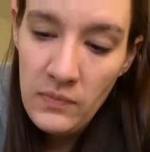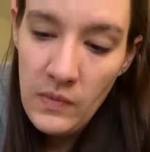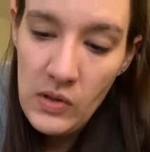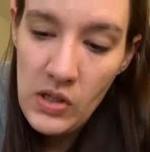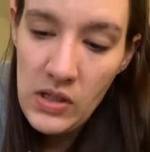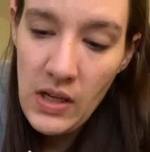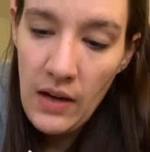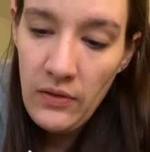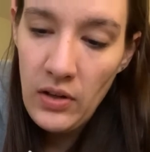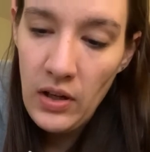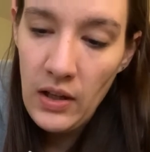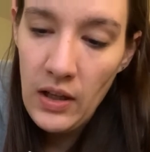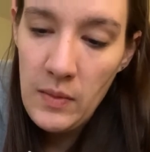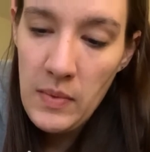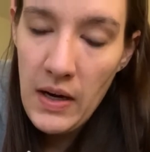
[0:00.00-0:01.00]
just cover a
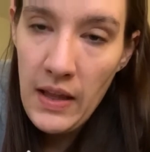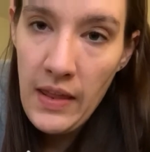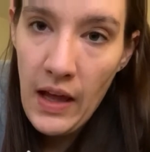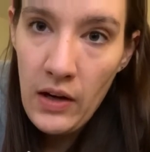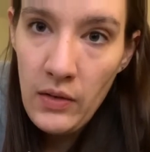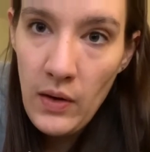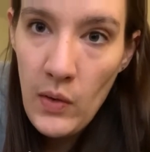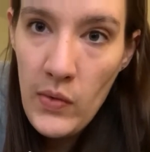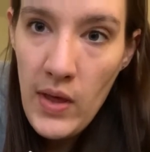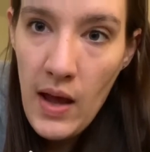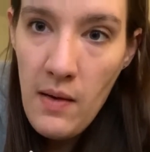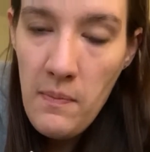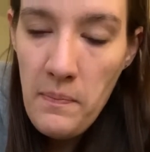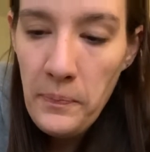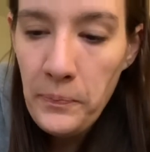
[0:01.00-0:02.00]
little bit of that growth out.